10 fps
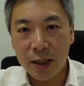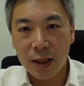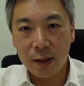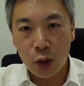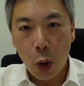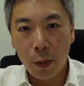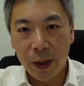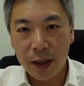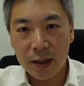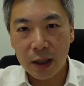your
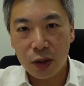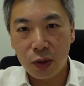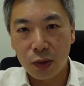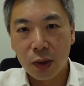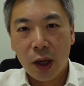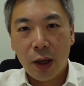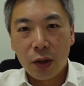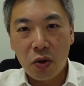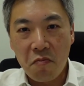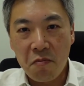ability to
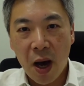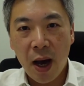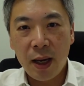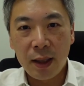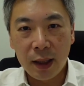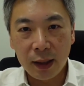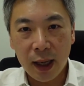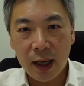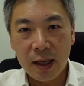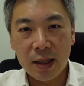mine and
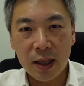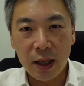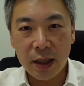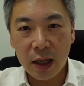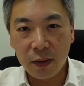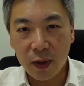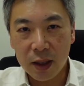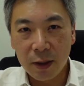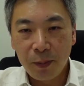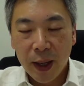get insight out of it.
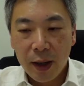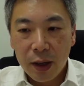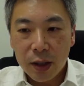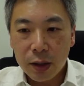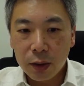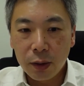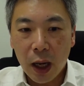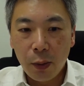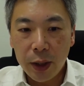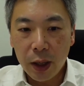So I
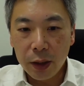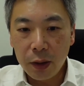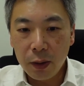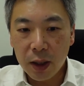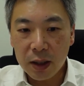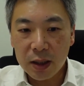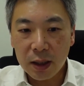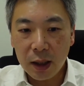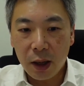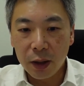would argue that
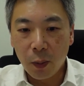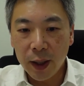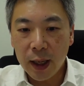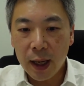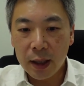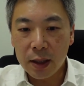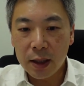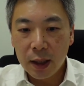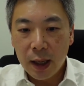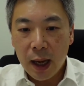on the one hand,
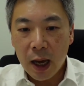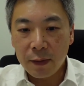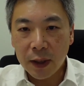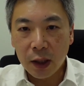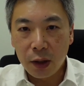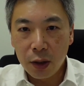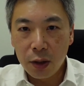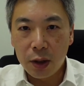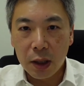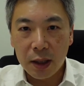having
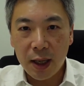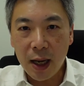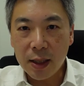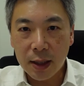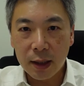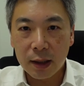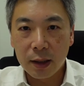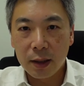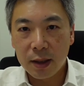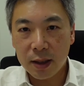good data
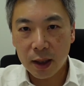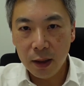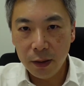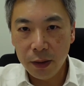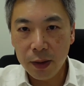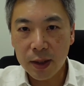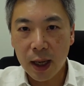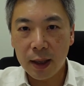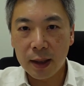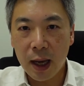skills
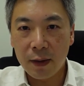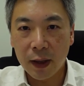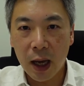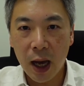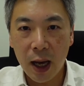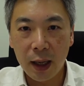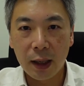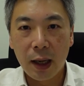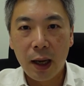and having high